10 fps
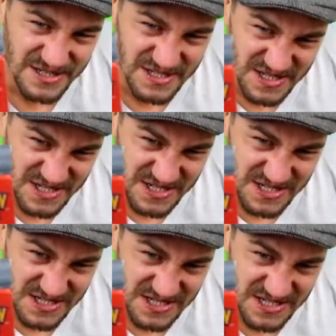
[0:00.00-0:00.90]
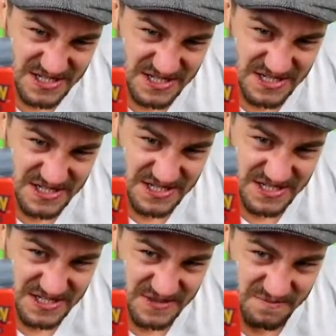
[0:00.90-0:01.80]

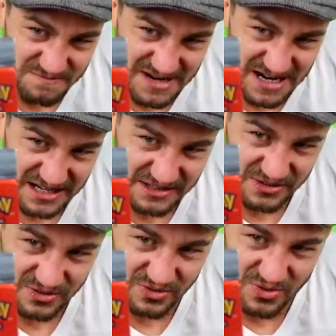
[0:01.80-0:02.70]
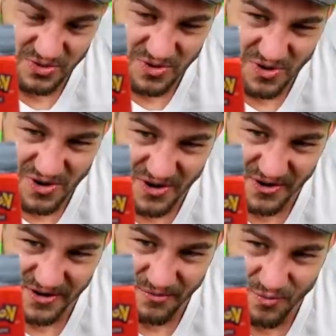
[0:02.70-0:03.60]
Oh, my
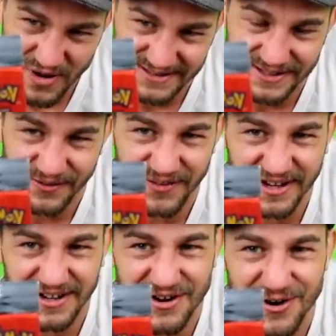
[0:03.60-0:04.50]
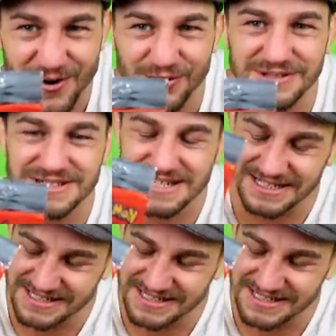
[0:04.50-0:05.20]
lord. Wizard of the Coast.